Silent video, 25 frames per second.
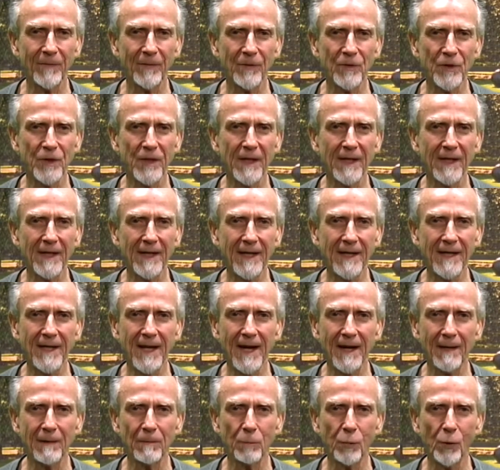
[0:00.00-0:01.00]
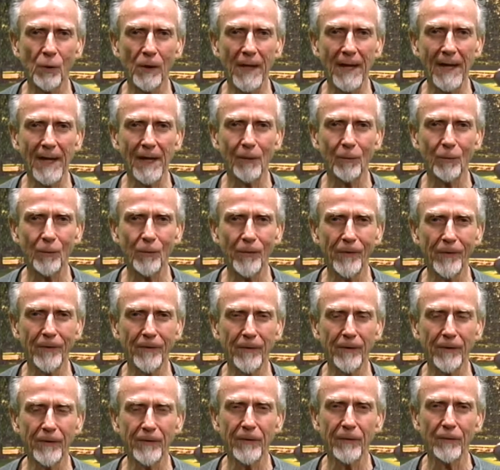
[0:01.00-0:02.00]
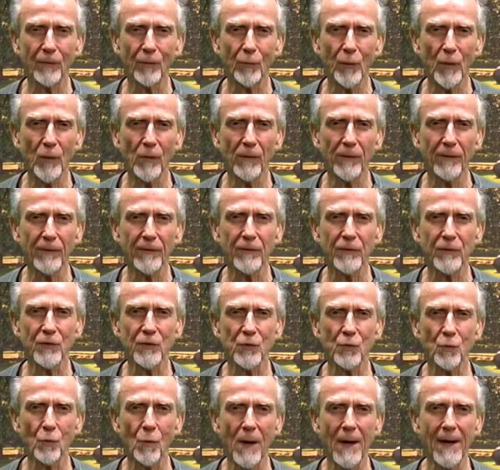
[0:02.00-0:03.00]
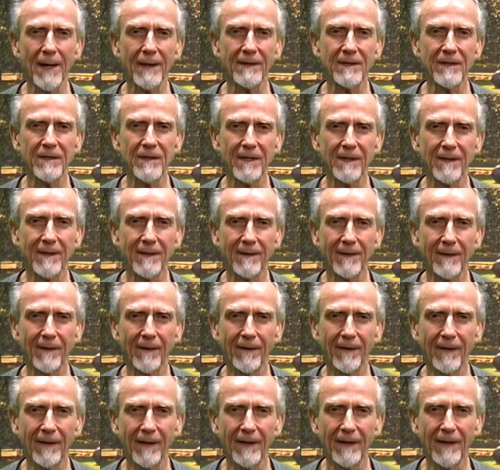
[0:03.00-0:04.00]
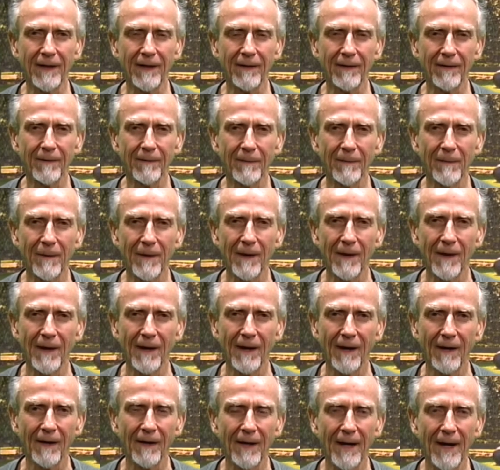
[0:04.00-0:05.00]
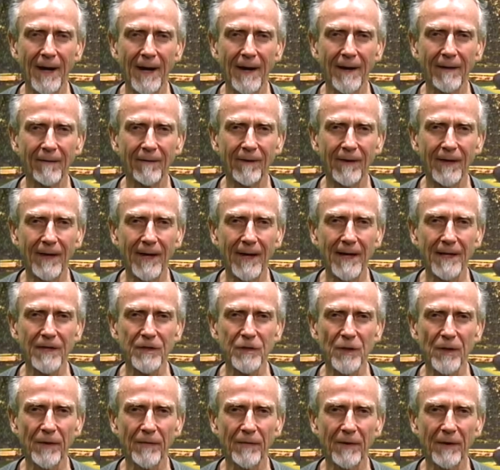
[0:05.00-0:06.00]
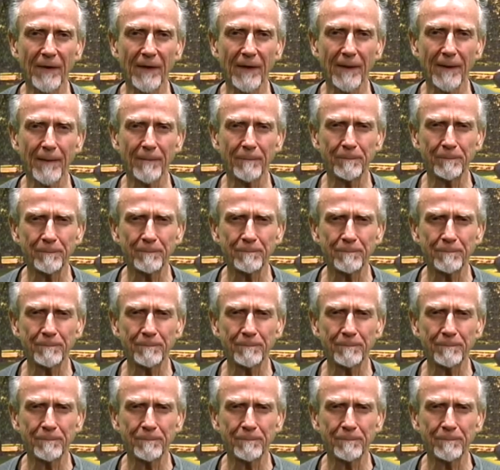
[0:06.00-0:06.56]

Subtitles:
She need not pull out a ruler to swat a lad or lass on the